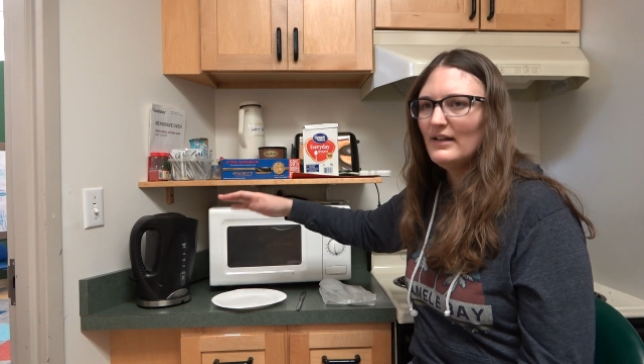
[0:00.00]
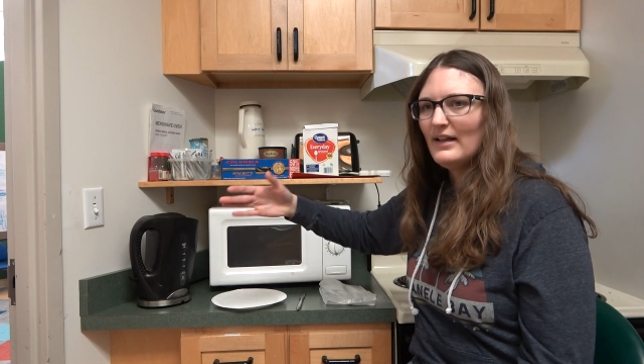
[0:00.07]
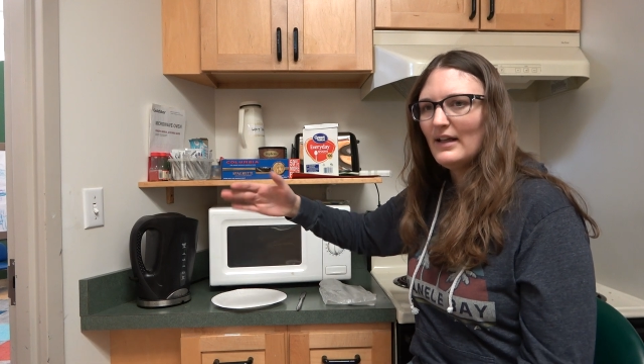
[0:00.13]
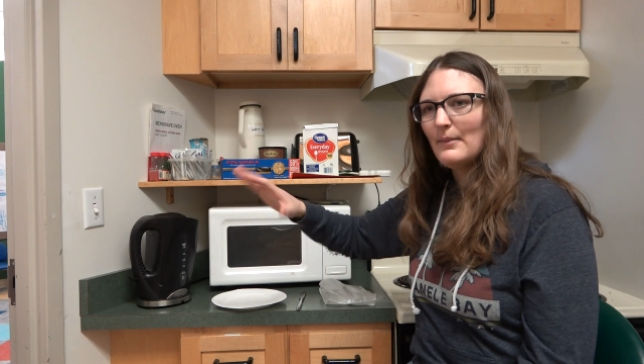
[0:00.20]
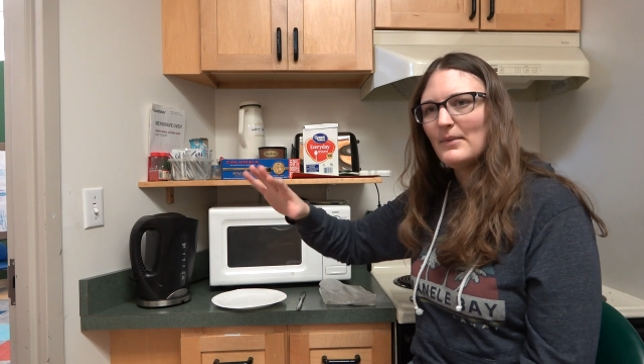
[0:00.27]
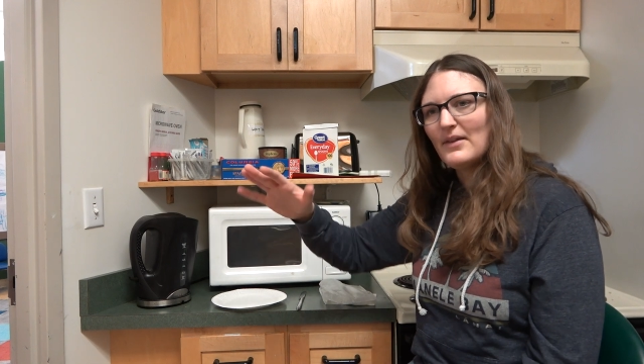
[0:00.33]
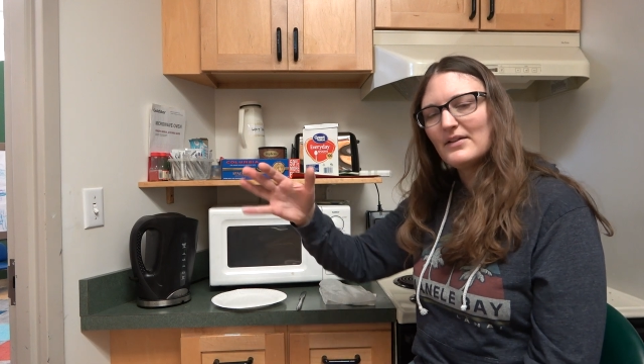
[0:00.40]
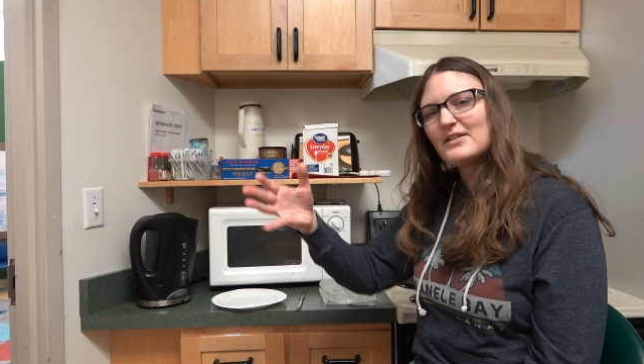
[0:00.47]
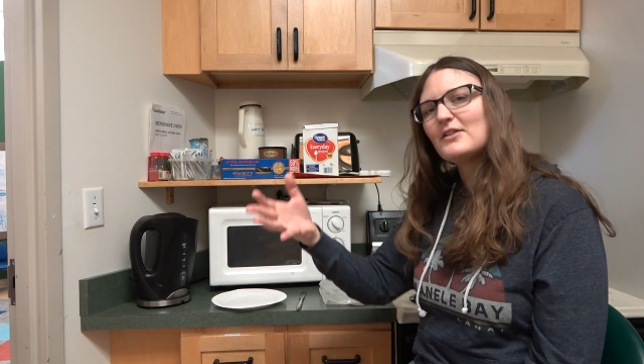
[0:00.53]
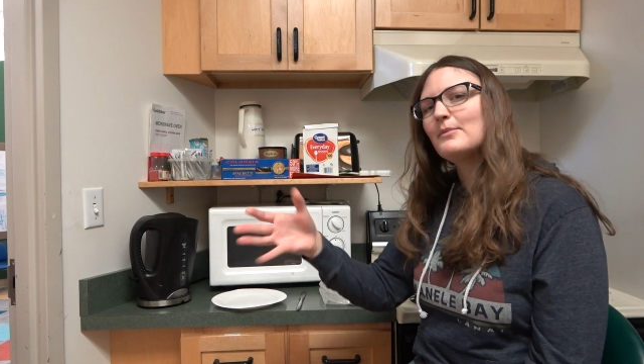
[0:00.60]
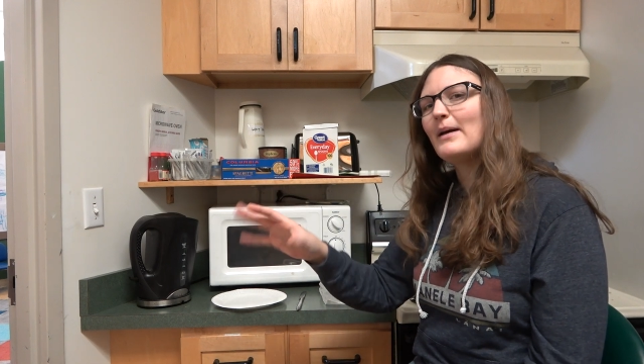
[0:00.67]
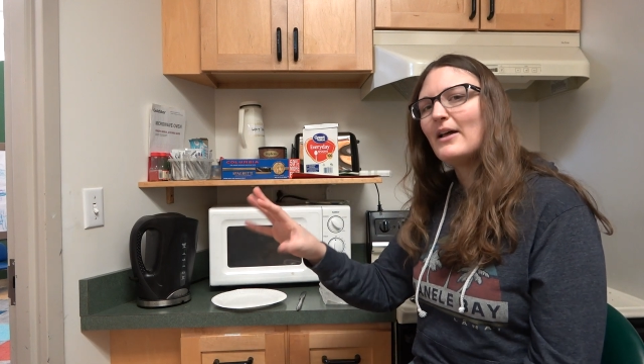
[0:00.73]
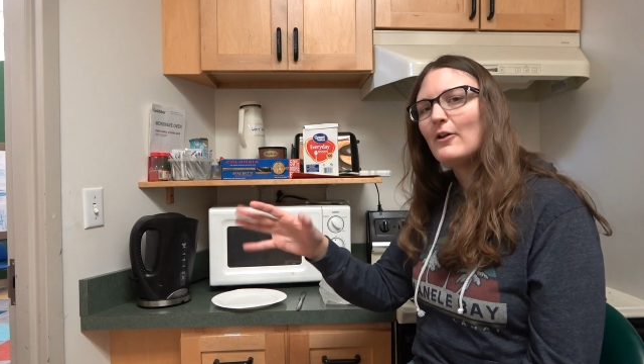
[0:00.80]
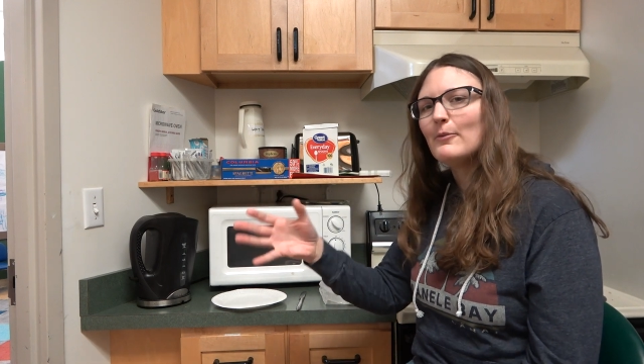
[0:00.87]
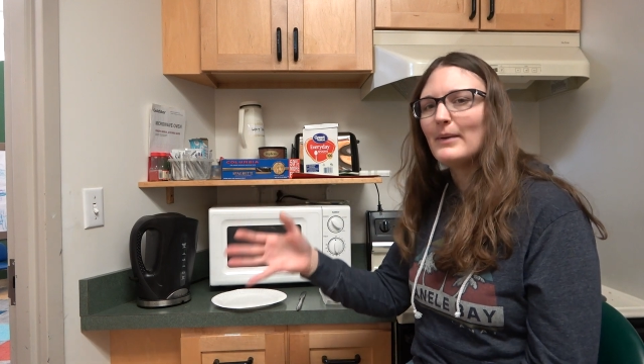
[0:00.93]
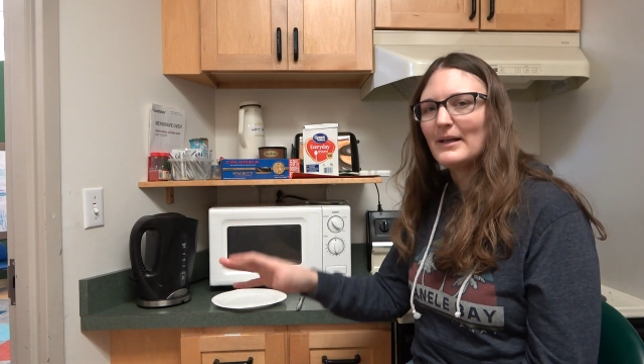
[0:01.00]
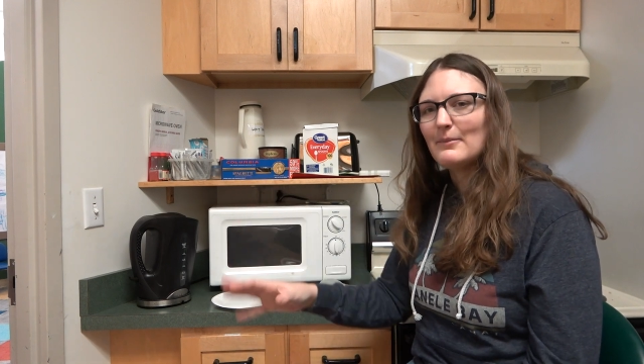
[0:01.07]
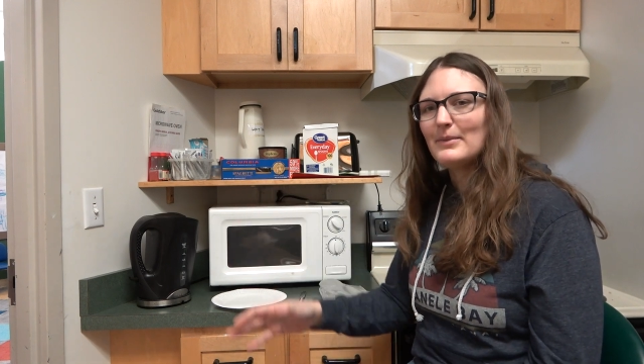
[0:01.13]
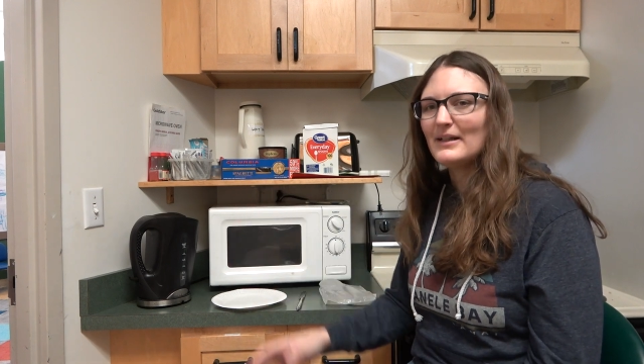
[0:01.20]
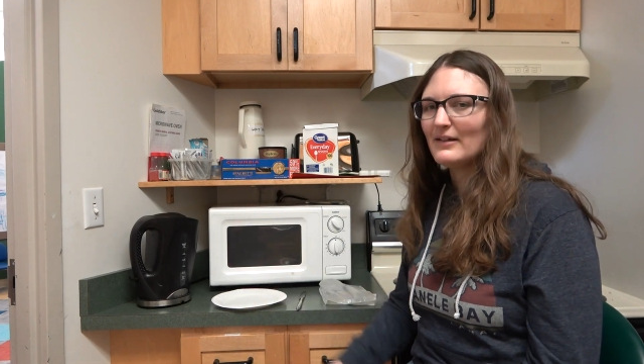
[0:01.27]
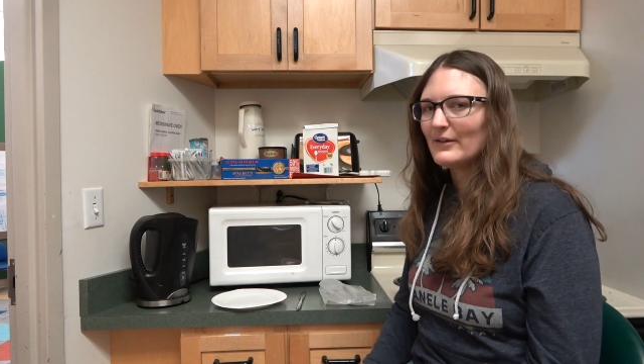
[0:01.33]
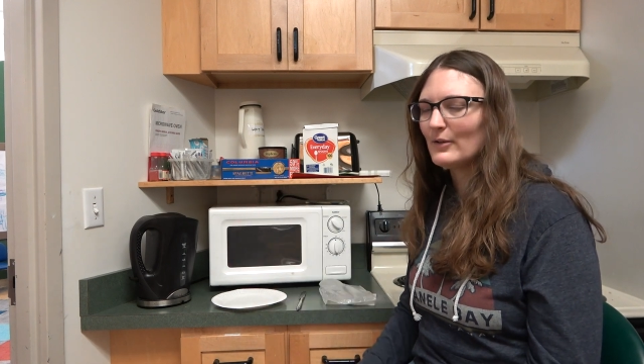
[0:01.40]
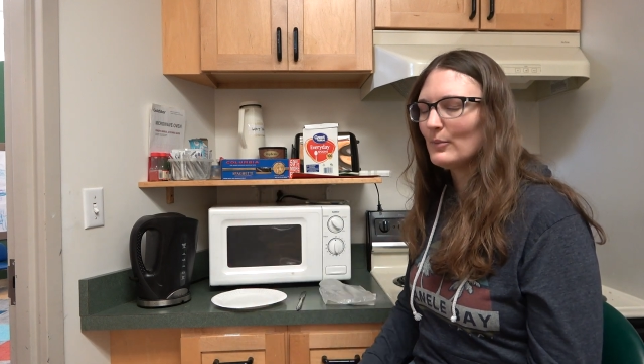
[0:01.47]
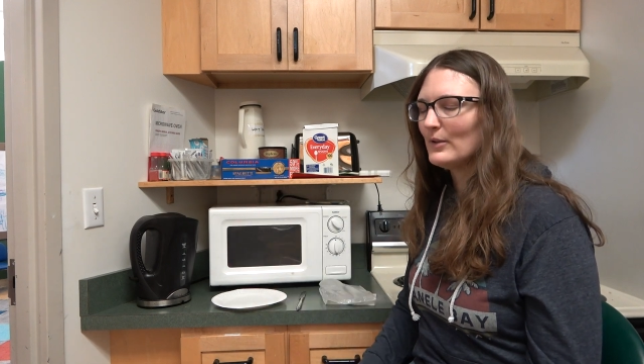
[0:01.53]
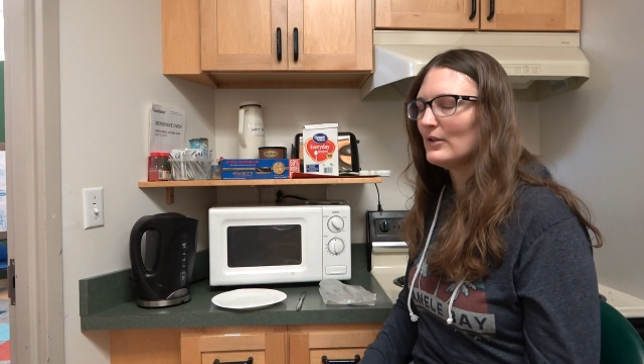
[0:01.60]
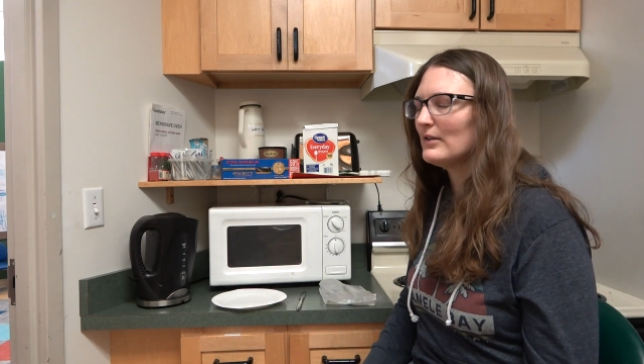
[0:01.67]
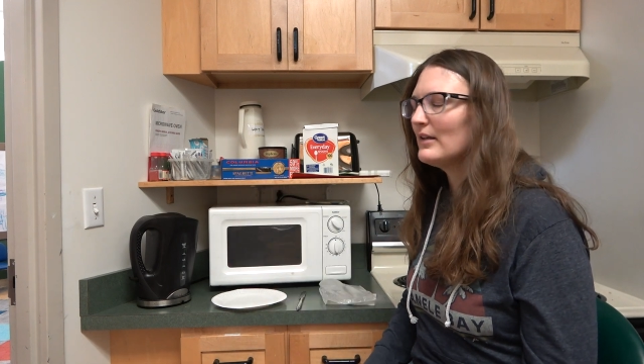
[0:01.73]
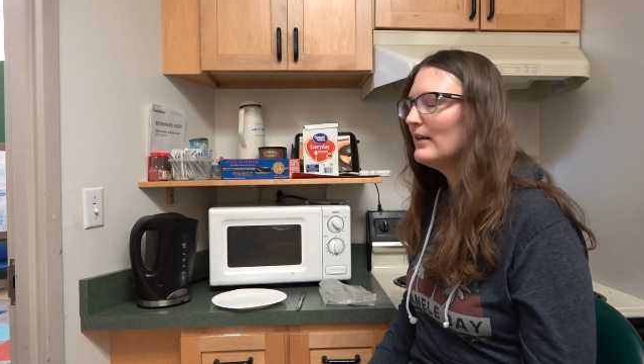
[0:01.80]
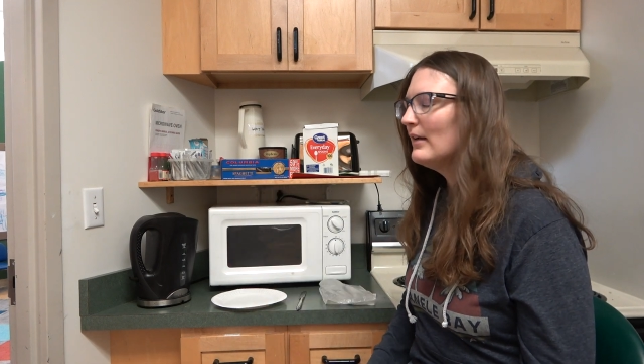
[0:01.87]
the smell might be a little weird.